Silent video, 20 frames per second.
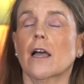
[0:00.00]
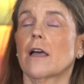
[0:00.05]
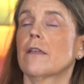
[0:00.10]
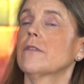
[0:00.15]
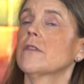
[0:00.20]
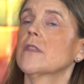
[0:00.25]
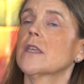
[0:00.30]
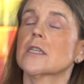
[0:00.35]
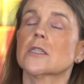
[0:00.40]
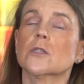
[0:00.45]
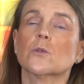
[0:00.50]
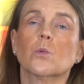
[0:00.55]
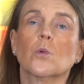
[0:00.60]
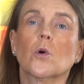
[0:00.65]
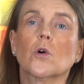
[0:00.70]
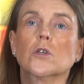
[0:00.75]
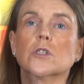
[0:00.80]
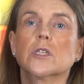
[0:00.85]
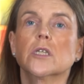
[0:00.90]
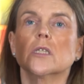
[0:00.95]
And this
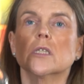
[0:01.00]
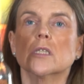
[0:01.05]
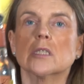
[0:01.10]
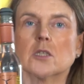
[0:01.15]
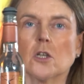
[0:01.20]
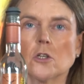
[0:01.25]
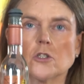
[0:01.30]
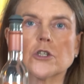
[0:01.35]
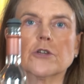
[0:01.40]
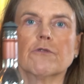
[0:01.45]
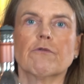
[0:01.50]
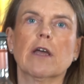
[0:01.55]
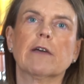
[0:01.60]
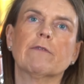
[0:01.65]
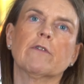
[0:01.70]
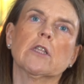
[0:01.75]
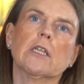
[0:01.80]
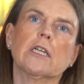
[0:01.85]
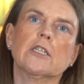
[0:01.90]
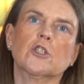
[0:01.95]
was such a
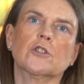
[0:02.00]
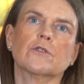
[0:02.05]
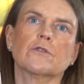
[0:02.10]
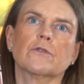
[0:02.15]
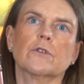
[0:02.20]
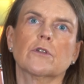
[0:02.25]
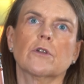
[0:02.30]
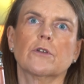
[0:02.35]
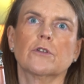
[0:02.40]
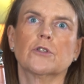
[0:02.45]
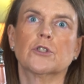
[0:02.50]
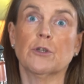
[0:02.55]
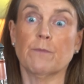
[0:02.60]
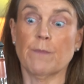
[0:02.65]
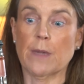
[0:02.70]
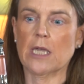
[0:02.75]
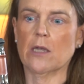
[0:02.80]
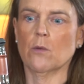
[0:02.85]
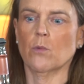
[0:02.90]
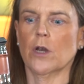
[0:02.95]
revelation to
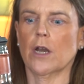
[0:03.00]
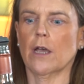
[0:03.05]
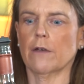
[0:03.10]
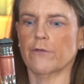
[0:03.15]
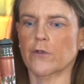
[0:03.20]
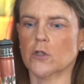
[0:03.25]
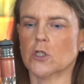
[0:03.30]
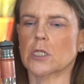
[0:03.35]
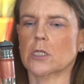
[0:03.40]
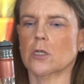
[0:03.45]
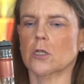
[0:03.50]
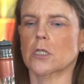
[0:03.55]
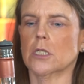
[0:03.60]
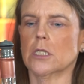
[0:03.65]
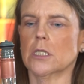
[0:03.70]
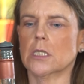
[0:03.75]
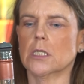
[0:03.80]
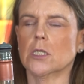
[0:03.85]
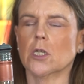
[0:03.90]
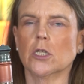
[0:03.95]
me when I first
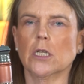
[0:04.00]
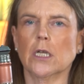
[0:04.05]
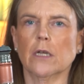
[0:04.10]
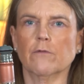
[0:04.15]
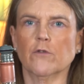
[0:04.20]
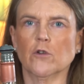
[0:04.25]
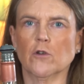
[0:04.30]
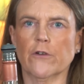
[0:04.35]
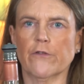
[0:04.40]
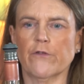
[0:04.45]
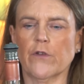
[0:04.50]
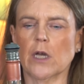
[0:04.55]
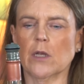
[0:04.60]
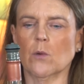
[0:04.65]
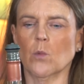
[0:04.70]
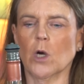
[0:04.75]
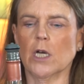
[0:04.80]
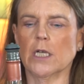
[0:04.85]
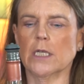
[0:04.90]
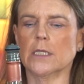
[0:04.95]
started studying fortified
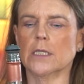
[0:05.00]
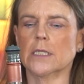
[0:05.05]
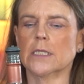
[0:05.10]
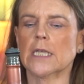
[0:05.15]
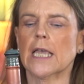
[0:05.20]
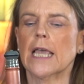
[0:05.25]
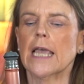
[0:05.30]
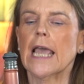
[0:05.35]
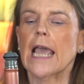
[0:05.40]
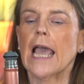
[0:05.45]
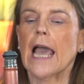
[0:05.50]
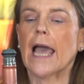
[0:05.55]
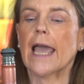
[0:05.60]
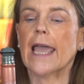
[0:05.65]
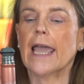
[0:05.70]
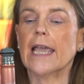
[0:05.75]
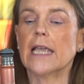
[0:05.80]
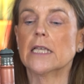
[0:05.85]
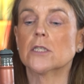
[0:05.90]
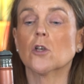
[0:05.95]
wines.
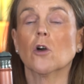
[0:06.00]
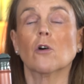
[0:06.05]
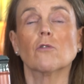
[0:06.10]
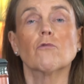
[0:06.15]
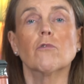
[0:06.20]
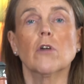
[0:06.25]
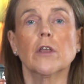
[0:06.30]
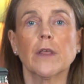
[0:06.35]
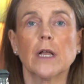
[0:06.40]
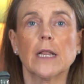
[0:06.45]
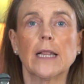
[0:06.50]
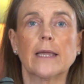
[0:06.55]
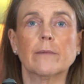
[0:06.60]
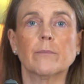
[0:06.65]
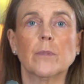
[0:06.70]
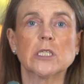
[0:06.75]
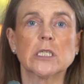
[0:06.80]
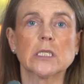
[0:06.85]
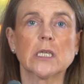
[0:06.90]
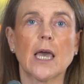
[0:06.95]
It's called Rutherglen
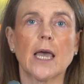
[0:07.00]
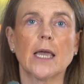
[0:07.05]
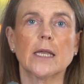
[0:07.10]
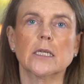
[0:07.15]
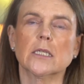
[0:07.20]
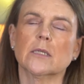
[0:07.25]
Muscat.